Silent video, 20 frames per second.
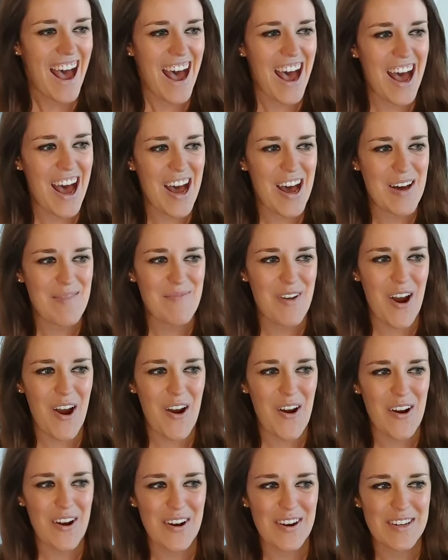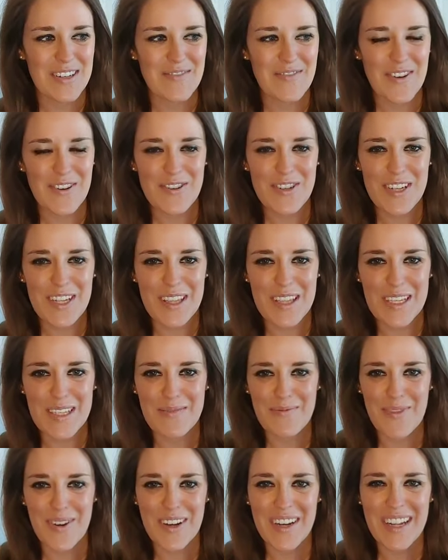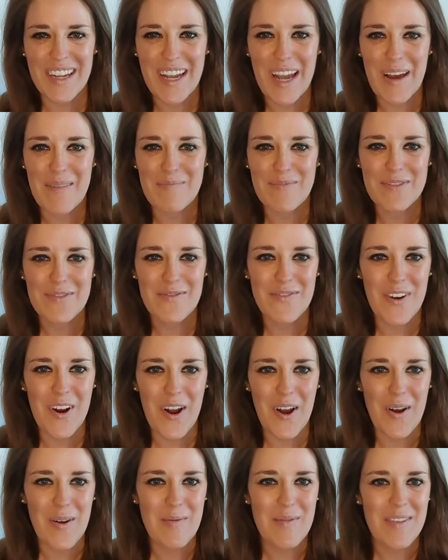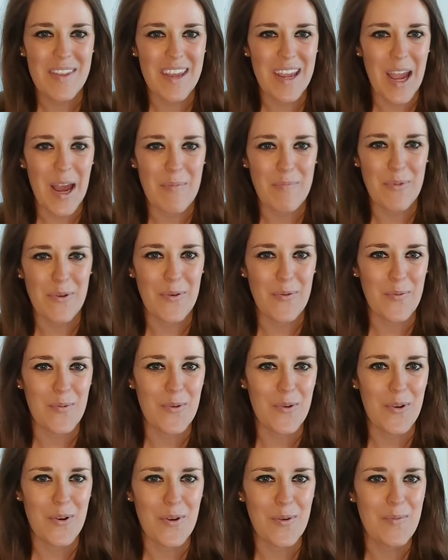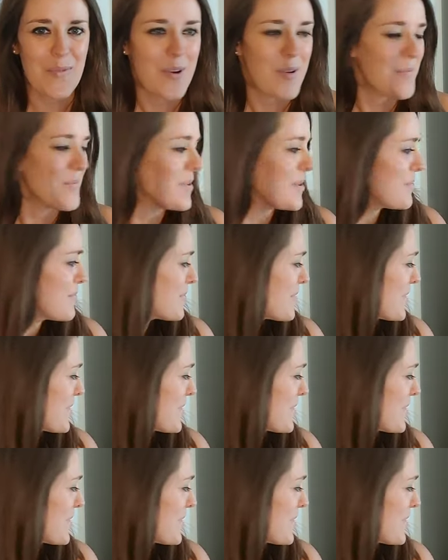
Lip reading: Our devotion this morning comes from the upper room. Oh, yep,